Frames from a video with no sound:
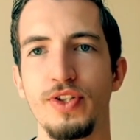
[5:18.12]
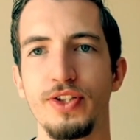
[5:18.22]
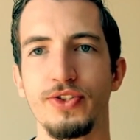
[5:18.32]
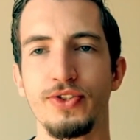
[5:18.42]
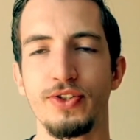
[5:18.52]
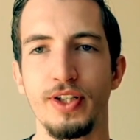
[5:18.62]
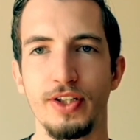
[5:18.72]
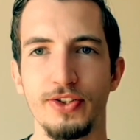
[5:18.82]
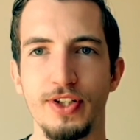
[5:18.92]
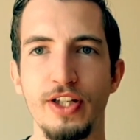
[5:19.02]
this
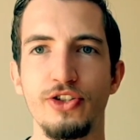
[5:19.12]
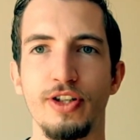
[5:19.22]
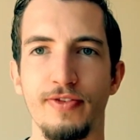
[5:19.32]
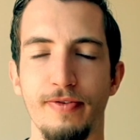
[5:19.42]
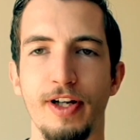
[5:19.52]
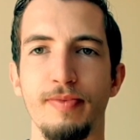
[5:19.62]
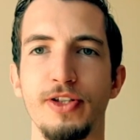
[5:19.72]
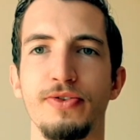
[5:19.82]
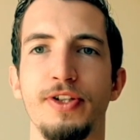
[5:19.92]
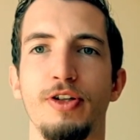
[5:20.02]
extension of the
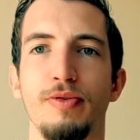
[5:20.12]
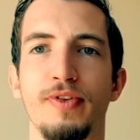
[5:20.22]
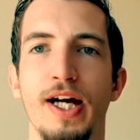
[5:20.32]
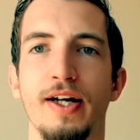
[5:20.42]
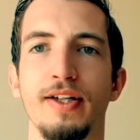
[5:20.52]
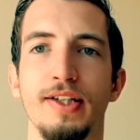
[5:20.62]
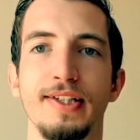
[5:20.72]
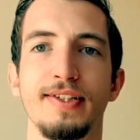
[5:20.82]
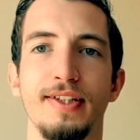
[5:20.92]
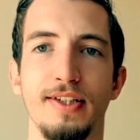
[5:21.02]
fundamental theorem of
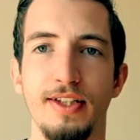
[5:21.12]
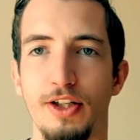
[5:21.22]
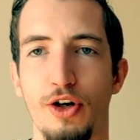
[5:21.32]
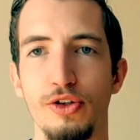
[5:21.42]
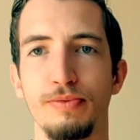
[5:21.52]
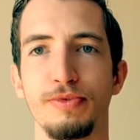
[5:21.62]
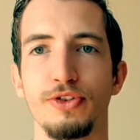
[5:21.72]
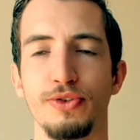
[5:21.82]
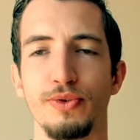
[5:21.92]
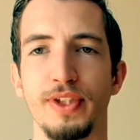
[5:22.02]
calculus in a hope
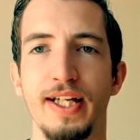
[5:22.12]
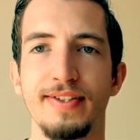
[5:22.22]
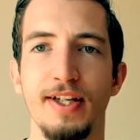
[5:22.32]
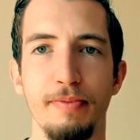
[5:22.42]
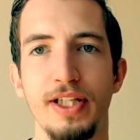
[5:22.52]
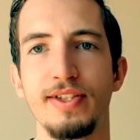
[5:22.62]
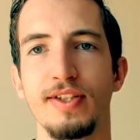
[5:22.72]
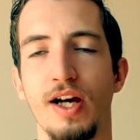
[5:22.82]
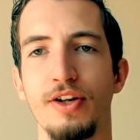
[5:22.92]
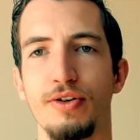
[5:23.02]
to get some
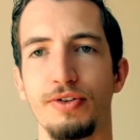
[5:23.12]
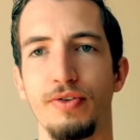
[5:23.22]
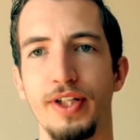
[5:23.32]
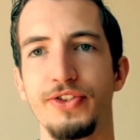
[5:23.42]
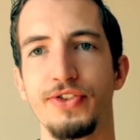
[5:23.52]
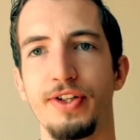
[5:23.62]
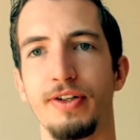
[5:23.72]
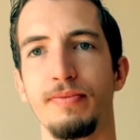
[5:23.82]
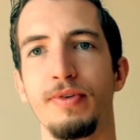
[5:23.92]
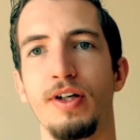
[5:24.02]
insight on Green's
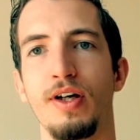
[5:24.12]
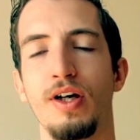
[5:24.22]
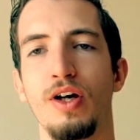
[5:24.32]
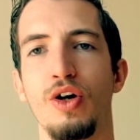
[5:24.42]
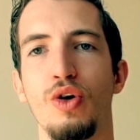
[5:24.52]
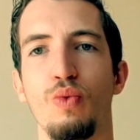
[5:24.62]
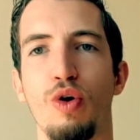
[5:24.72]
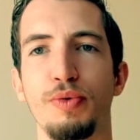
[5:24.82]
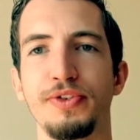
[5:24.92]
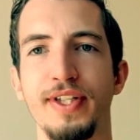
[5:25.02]
theorem.
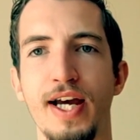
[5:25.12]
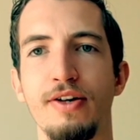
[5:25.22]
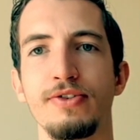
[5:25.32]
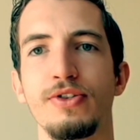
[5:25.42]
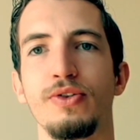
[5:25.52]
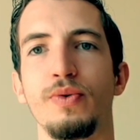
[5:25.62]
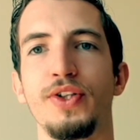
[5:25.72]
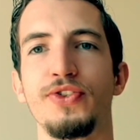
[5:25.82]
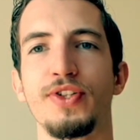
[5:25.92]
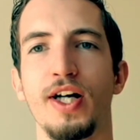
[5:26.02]
What we'll now do
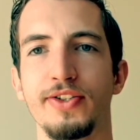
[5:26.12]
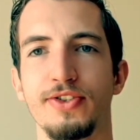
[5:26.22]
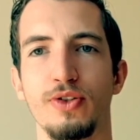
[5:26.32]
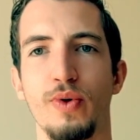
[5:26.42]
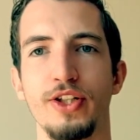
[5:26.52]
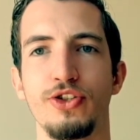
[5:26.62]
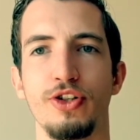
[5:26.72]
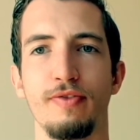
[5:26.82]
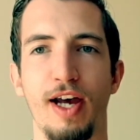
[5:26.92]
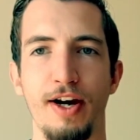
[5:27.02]
is ask the
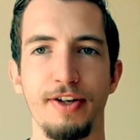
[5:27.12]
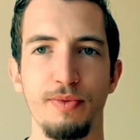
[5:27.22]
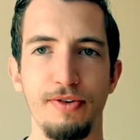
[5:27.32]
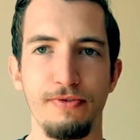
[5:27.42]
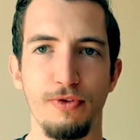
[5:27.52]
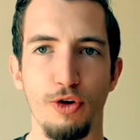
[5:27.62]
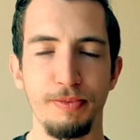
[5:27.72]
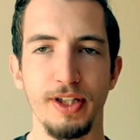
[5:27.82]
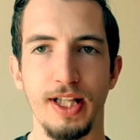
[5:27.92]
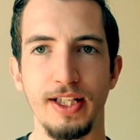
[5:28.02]
question of how can we
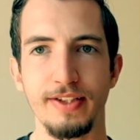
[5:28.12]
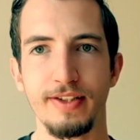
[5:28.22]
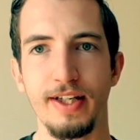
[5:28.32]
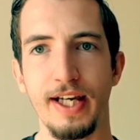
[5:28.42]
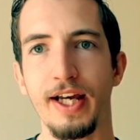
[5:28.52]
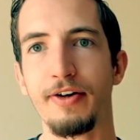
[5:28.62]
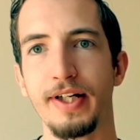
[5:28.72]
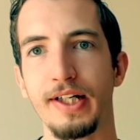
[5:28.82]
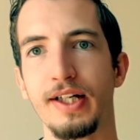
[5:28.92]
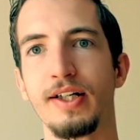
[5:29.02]
formulate
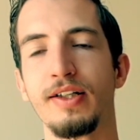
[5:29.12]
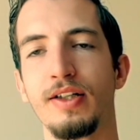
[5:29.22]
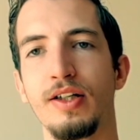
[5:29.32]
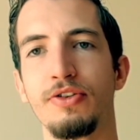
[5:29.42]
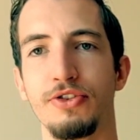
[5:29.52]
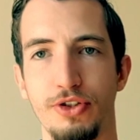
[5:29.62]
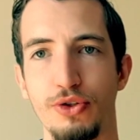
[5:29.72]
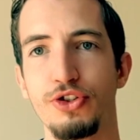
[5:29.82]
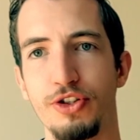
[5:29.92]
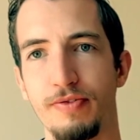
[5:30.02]
area, the
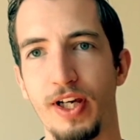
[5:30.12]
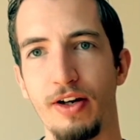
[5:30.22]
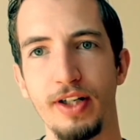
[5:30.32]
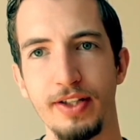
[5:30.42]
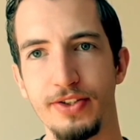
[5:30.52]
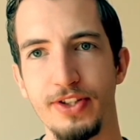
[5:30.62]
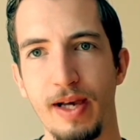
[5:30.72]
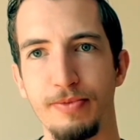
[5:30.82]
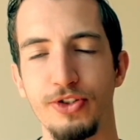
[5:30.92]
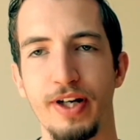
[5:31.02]
notion of area, this
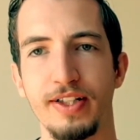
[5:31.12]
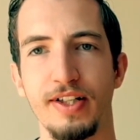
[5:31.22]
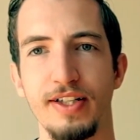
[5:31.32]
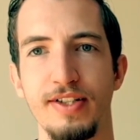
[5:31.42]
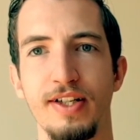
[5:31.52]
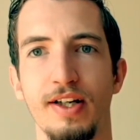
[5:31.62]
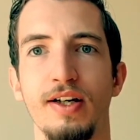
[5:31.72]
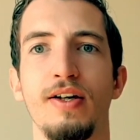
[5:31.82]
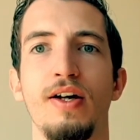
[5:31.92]
abstract idea,